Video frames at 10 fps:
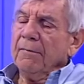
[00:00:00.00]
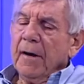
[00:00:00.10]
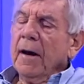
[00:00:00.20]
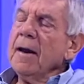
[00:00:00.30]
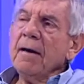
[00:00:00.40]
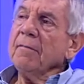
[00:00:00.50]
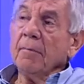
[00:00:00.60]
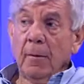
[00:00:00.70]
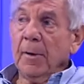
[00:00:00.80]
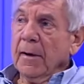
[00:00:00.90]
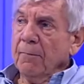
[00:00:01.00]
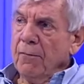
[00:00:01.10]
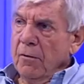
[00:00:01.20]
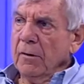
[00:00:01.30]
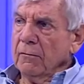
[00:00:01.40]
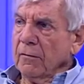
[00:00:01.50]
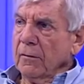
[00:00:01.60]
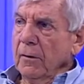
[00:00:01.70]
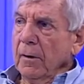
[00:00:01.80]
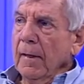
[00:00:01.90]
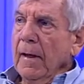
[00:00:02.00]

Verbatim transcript: And if they don't have them, they become very insecure.